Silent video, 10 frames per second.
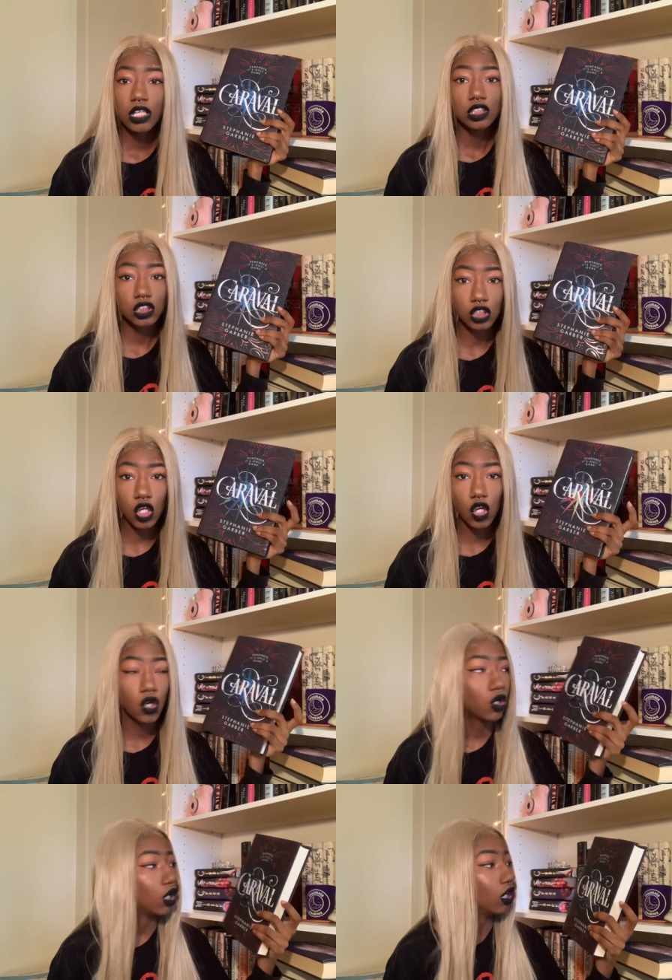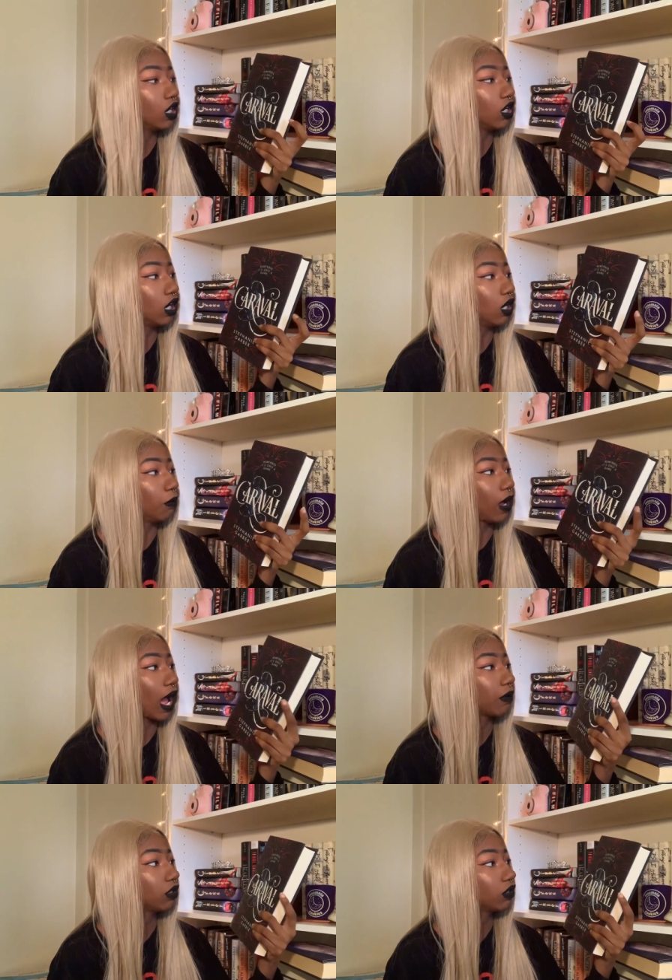So I
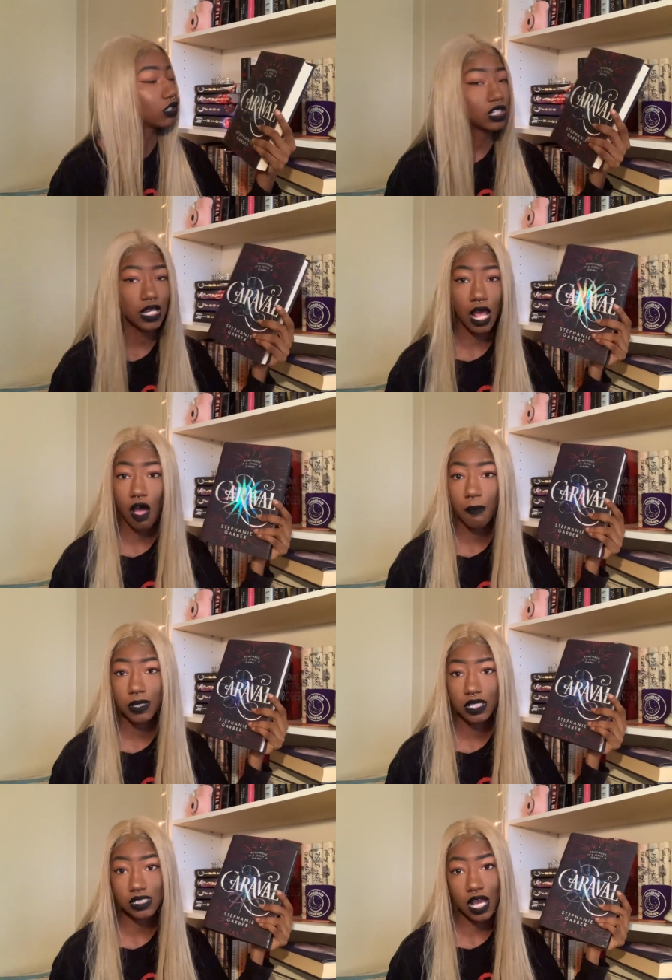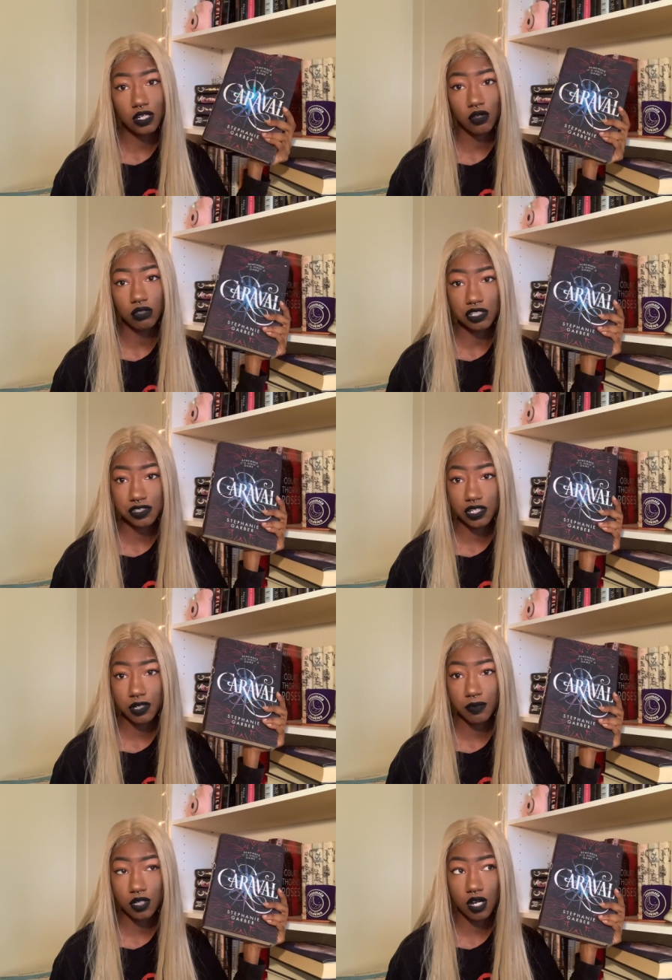really want to check it out because I know
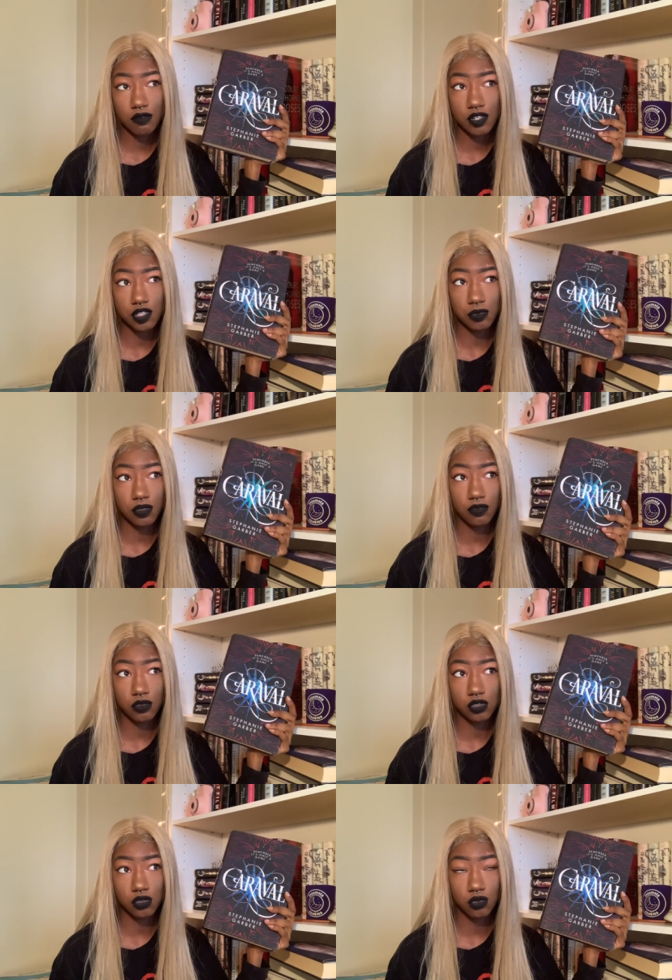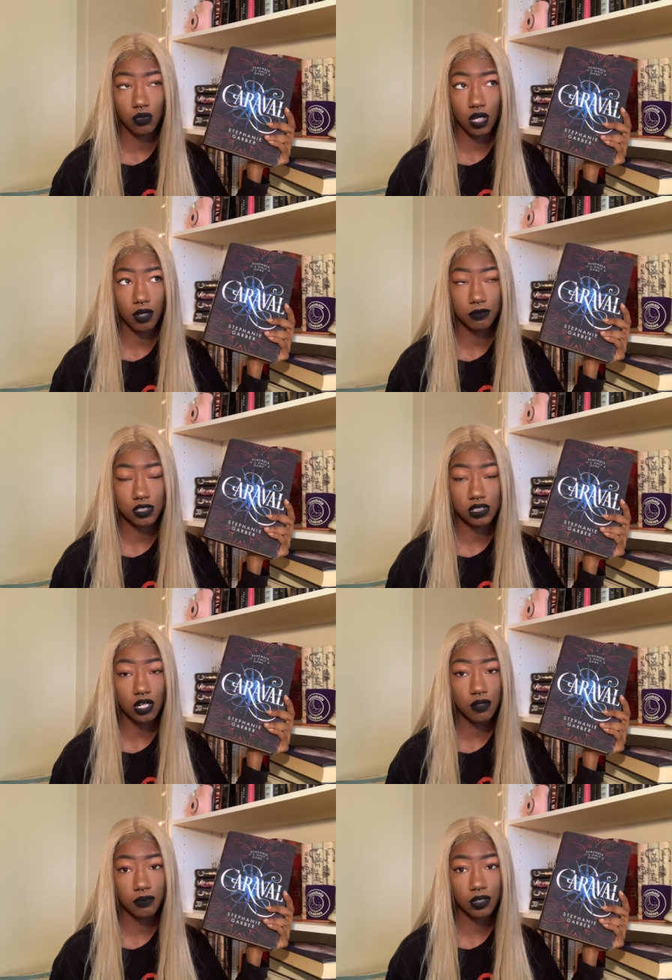Legendary book cover is beautiful too. The
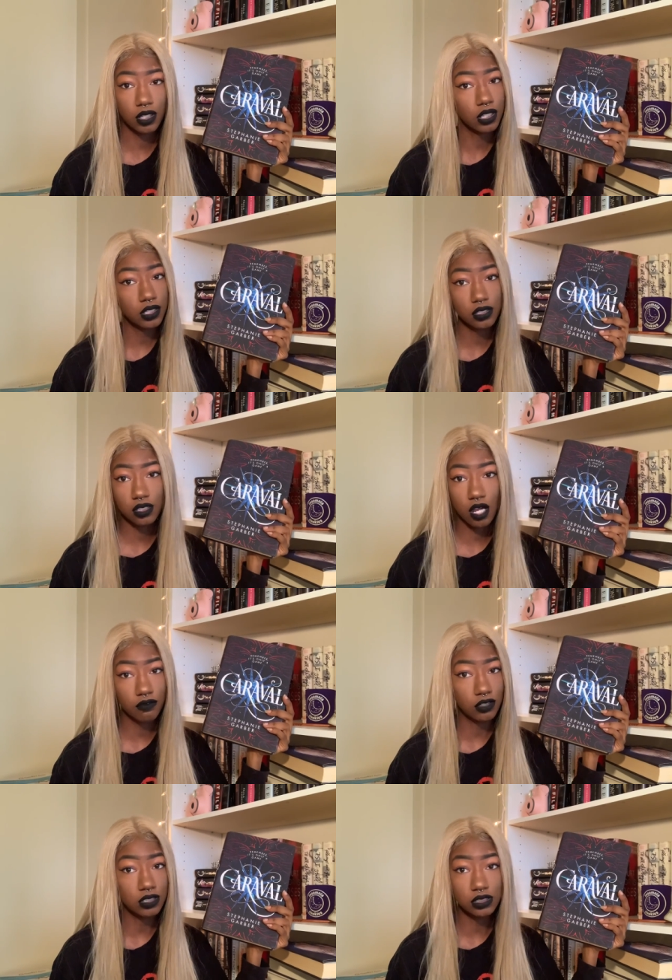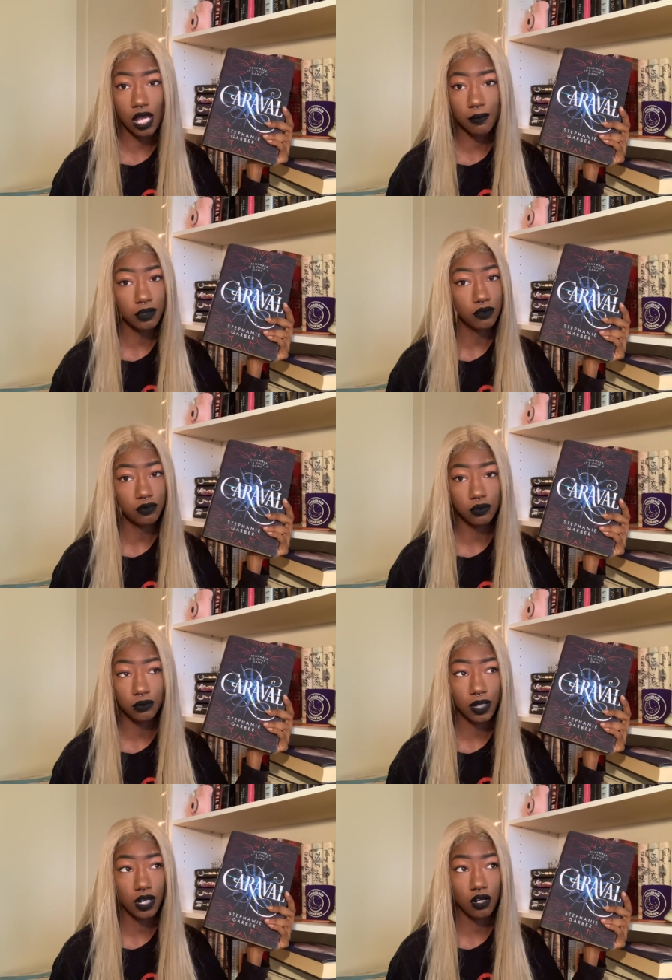third book cover is not
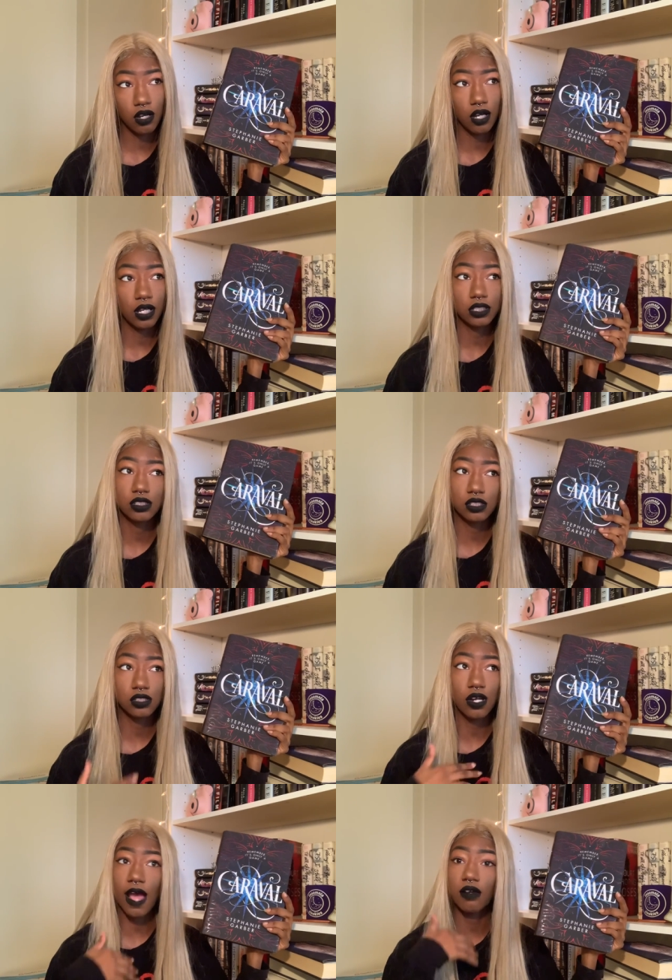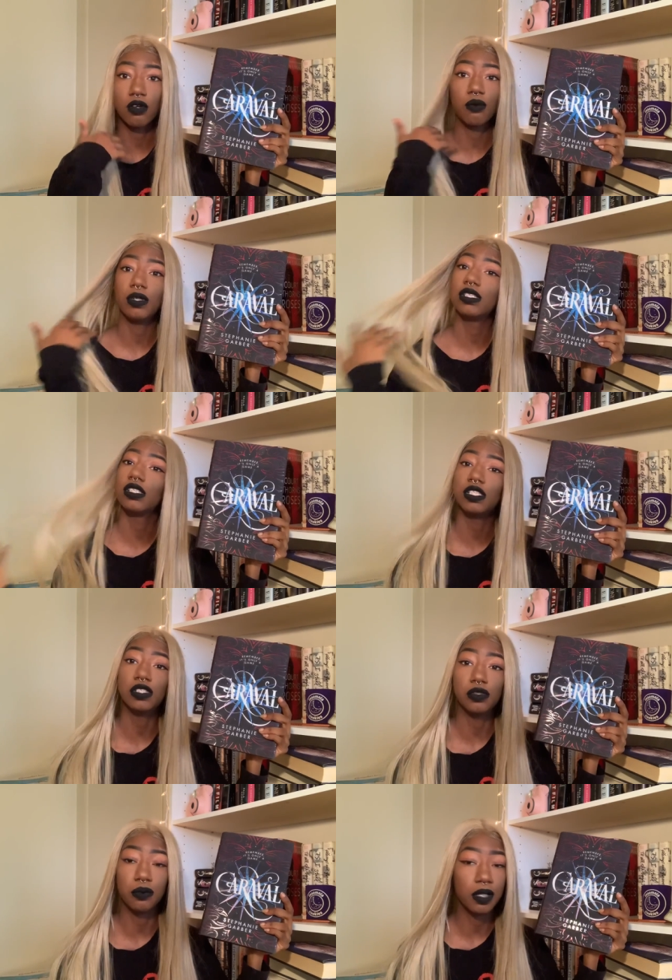beautiful at all. Sister, I don't know what
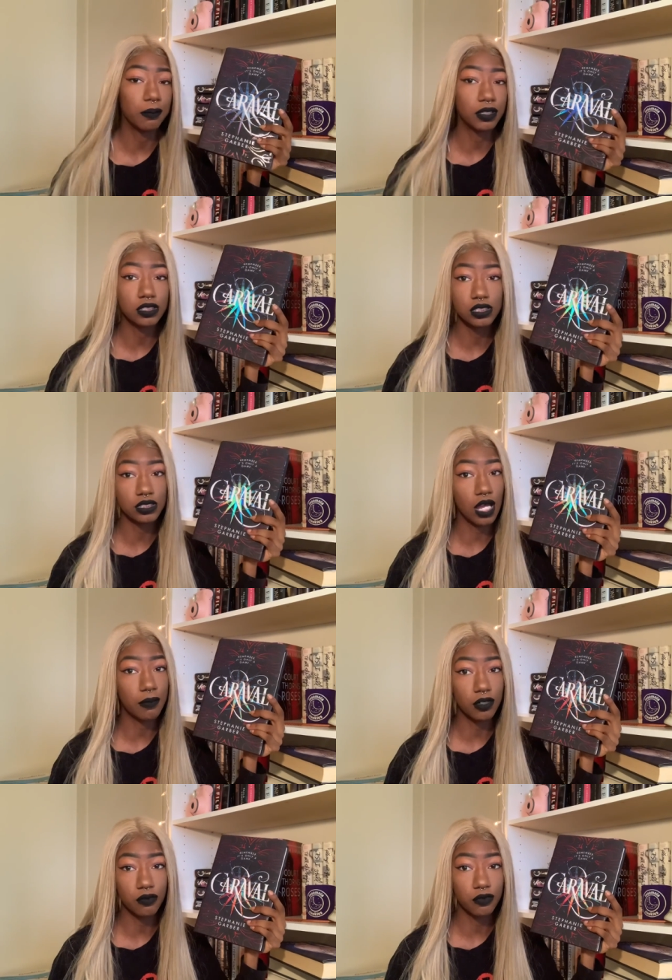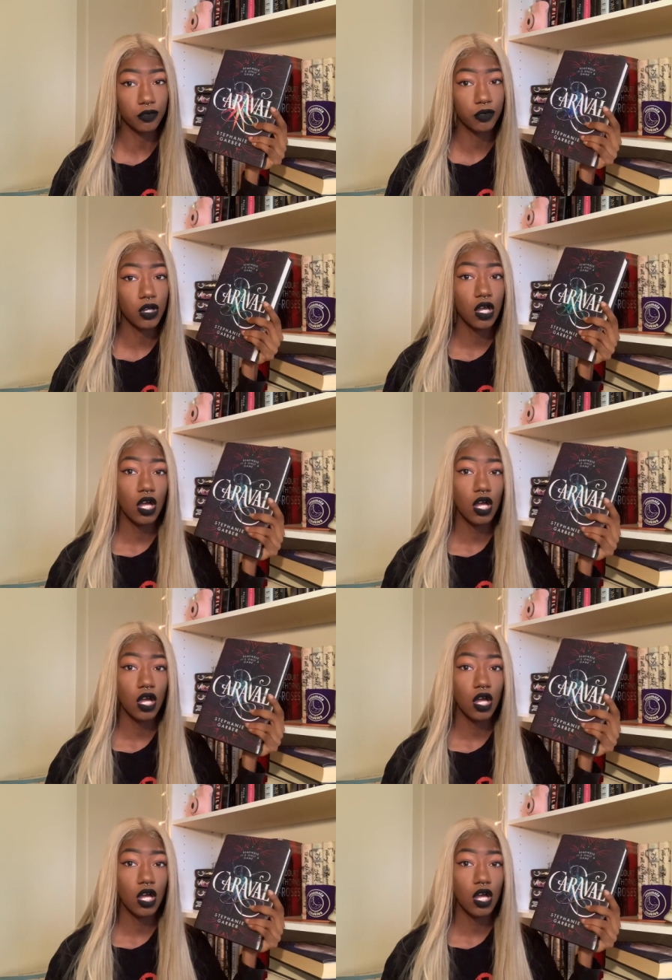she's doing, but she's not beautiful.